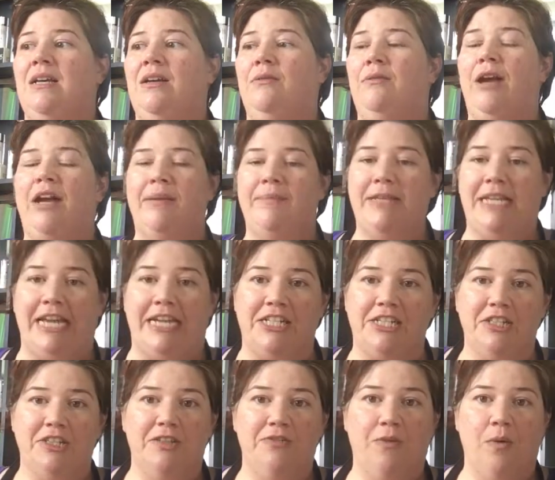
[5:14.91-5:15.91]

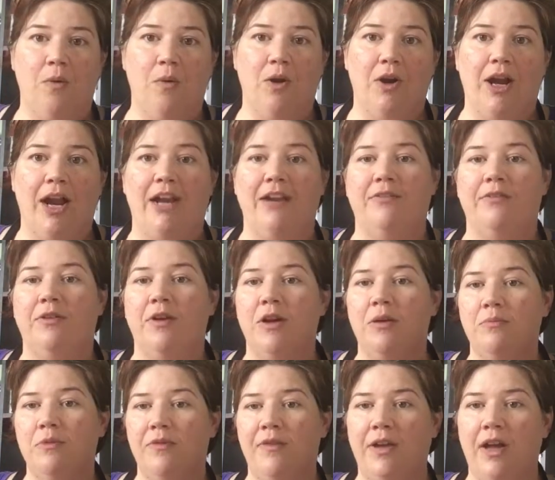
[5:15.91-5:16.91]
recommendations for kind of
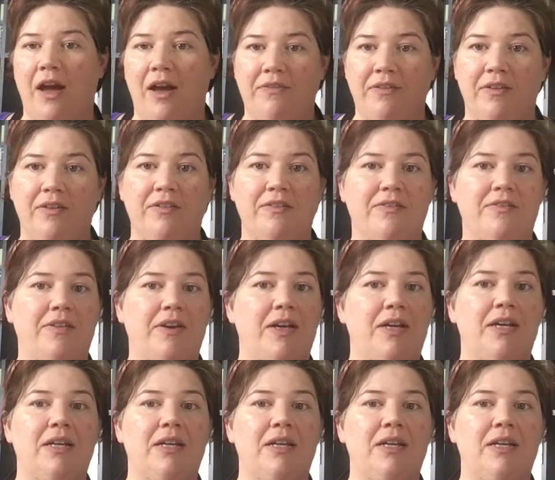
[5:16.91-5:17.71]
moving off of,